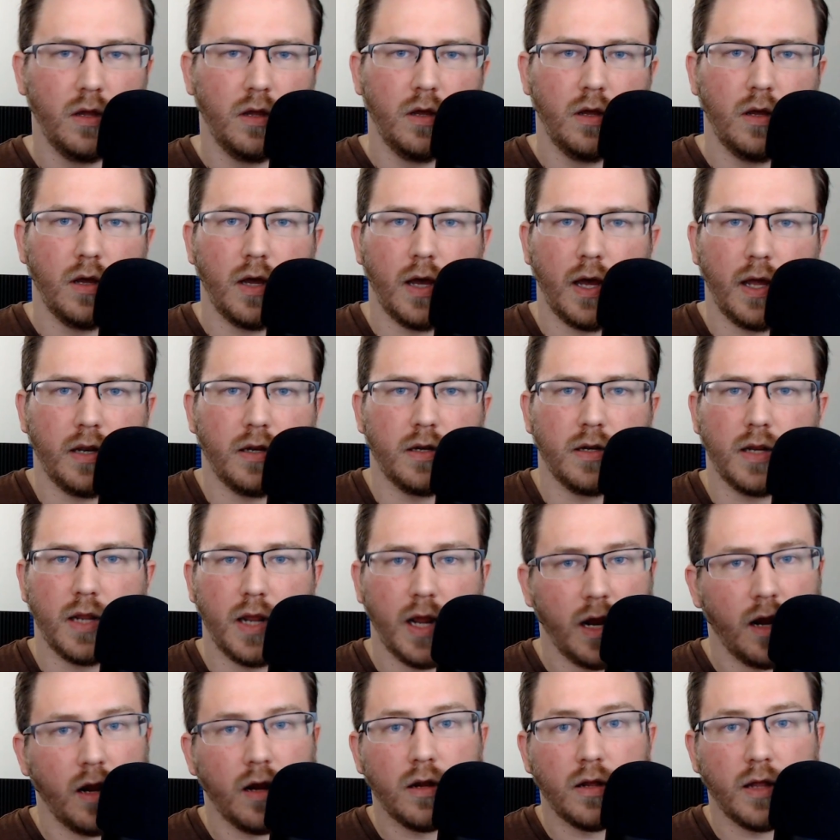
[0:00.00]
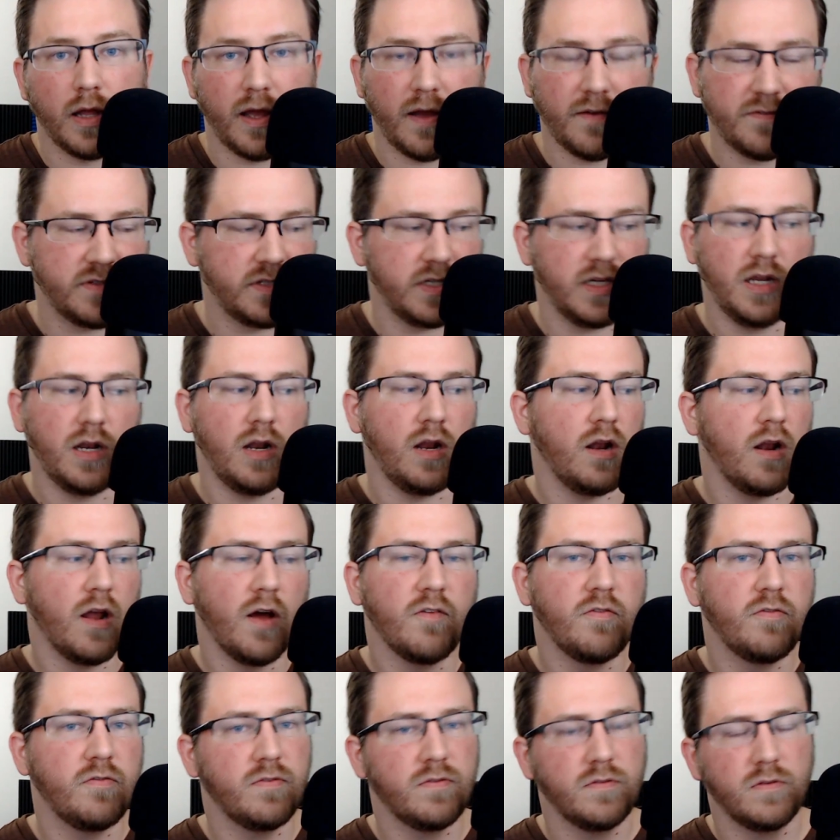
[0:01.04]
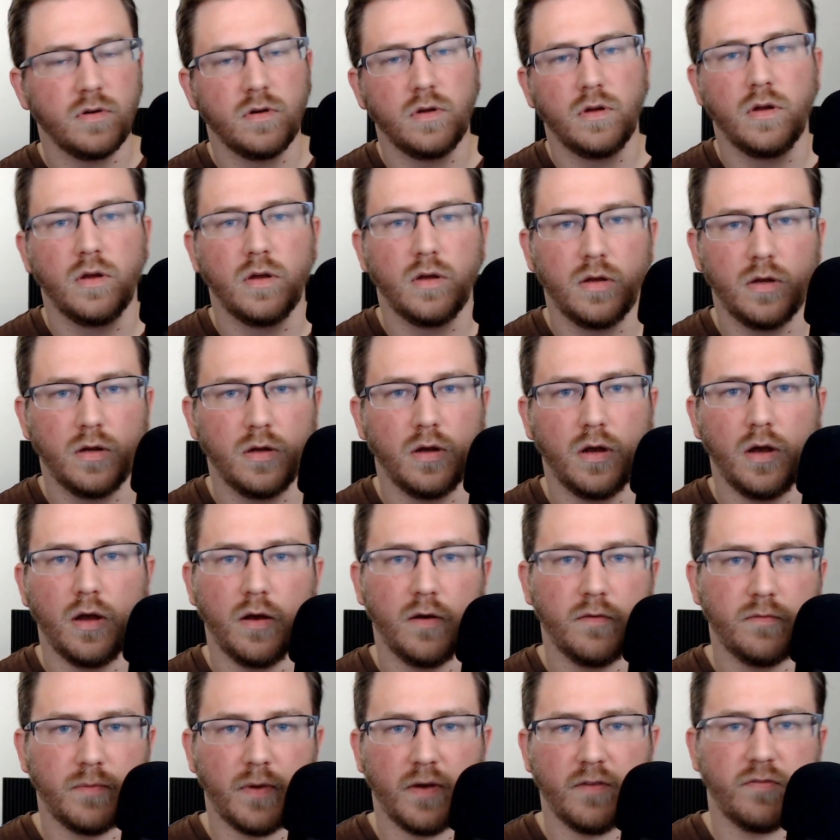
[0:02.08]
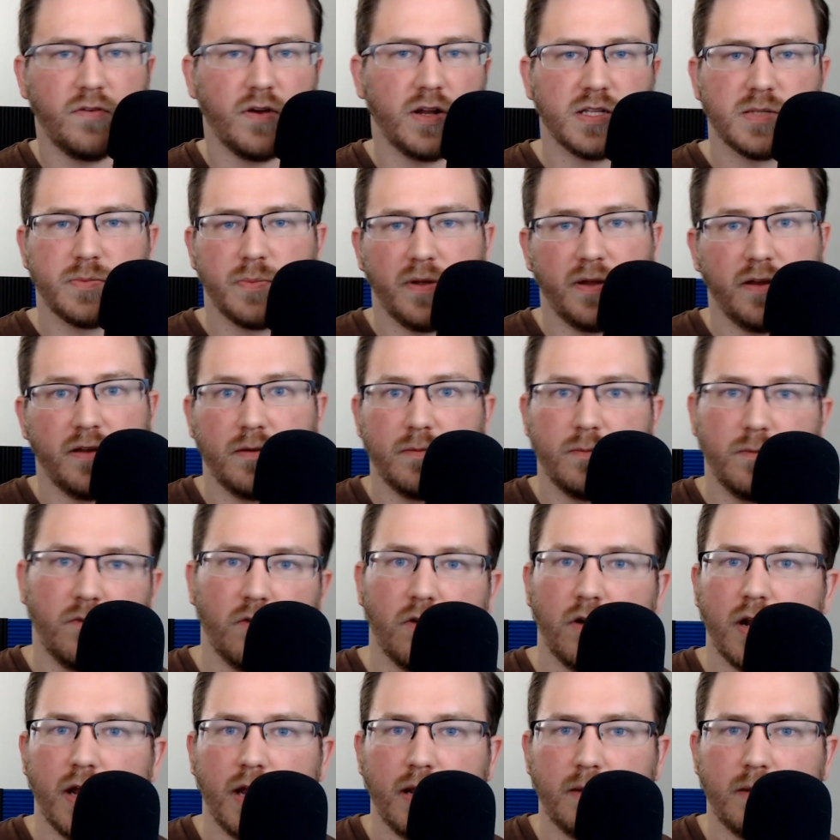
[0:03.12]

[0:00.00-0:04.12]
I didn't care. Like, I've seen enough of my friends play Fortnite and